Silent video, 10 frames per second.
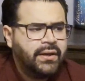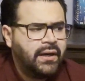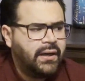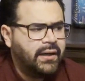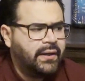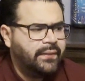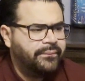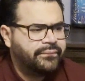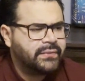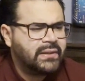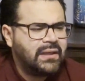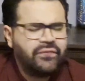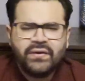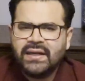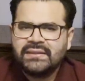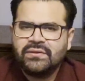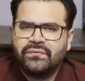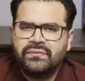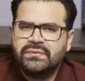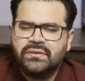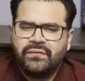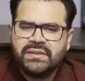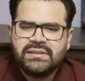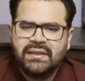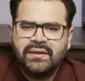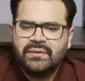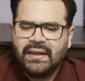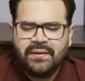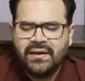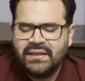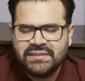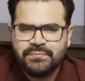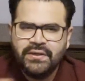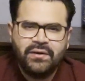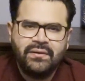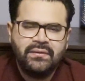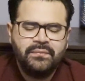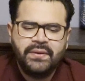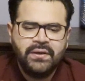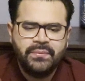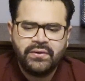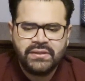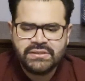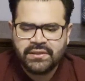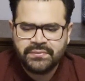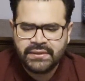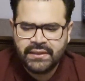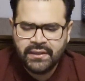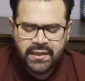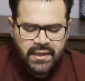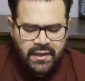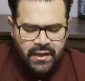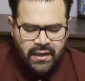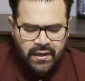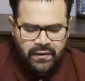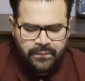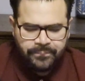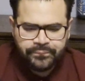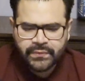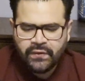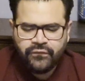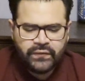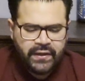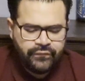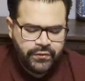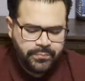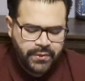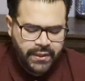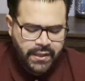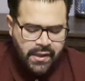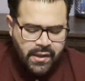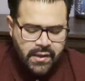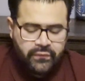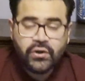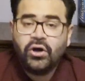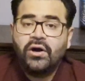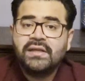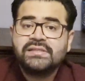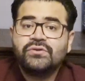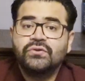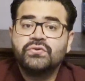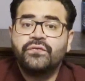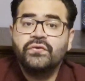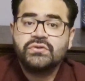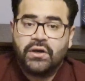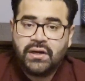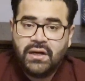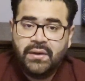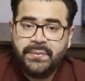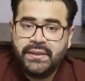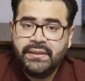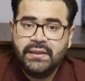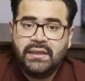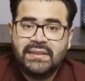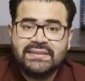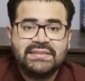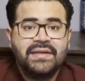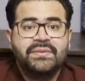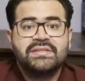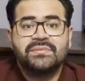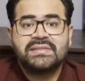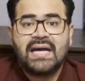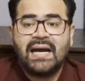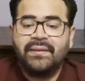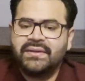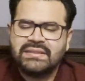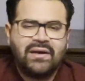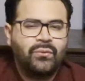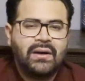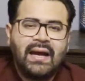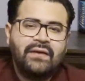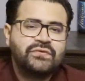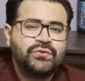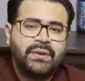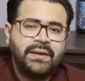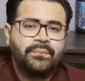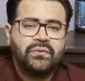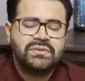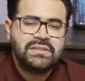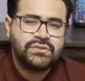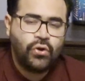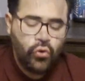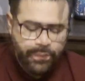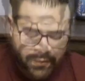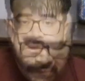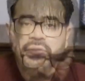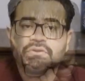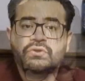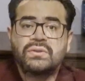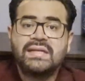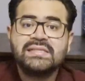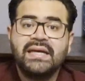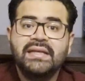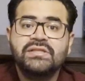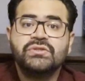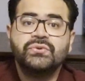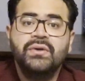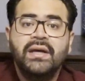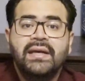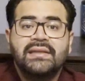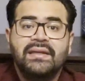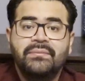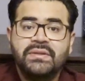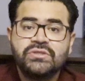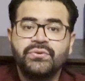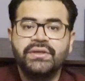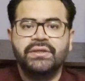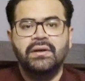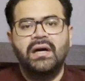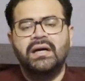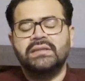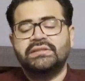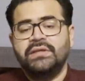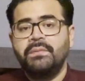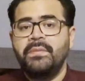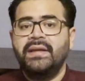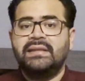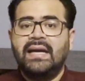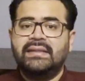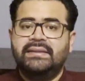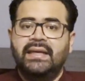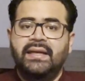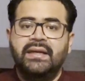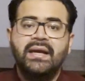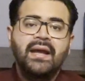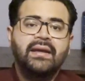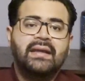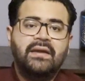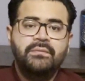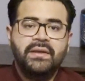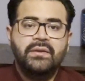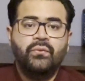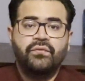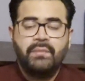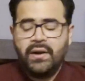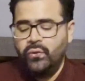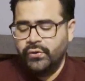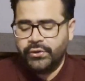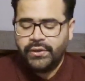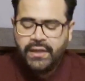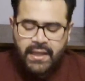I forgot the rest of the label, like it's peanut butter and something flavor, but regardless, those reviews are coming. Just give me some time because I don't want to have too many proteins open. So let's get into the mystery supplement that they gave me with my order.